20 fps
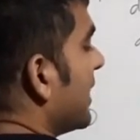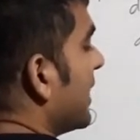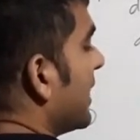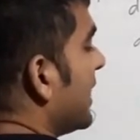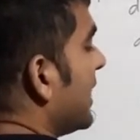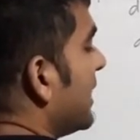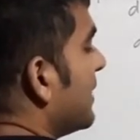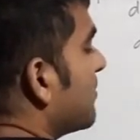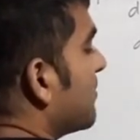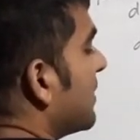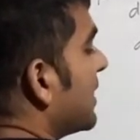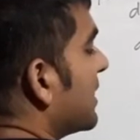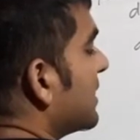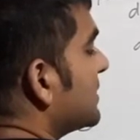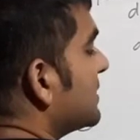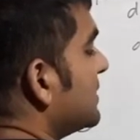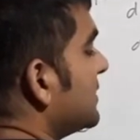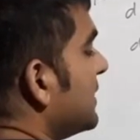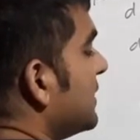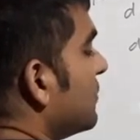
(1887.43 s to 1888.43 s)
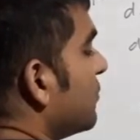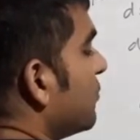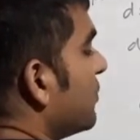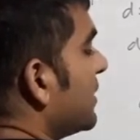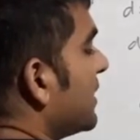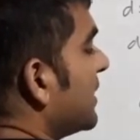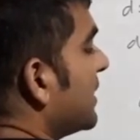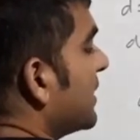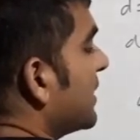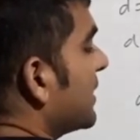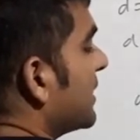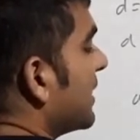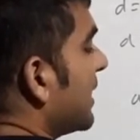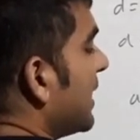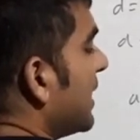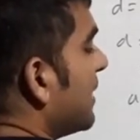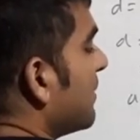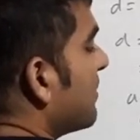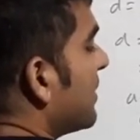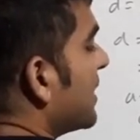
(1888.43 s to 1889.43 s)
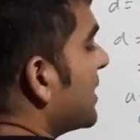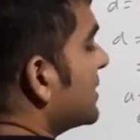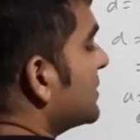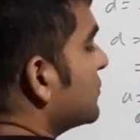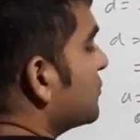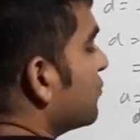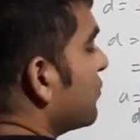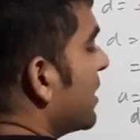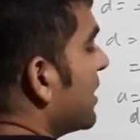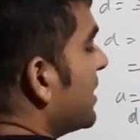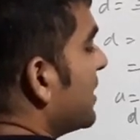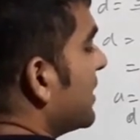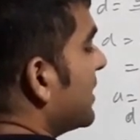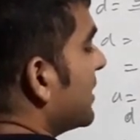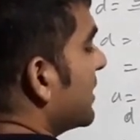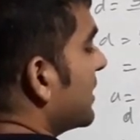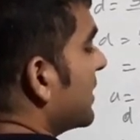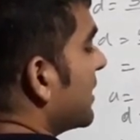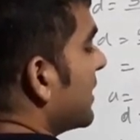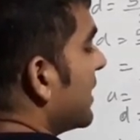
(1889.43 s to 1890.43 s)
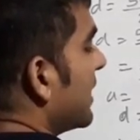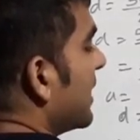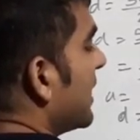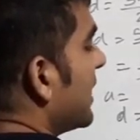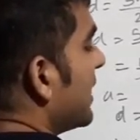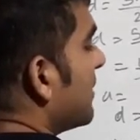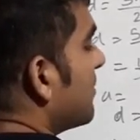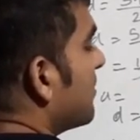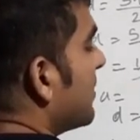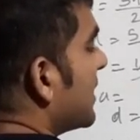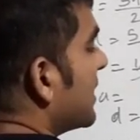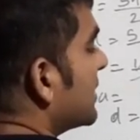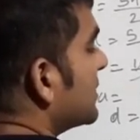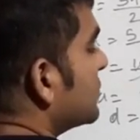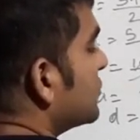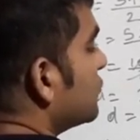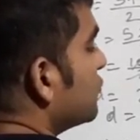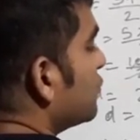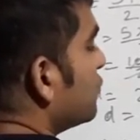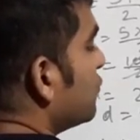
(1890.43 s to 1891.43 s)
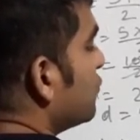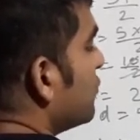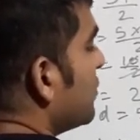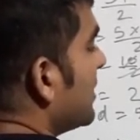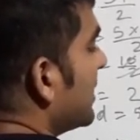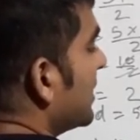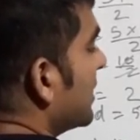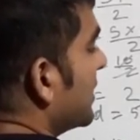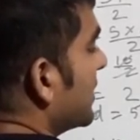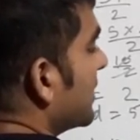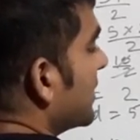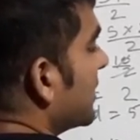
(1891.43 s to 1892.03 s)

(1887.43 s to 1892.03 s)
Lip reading: A plus 0D, A plus 1D, A plus 2D.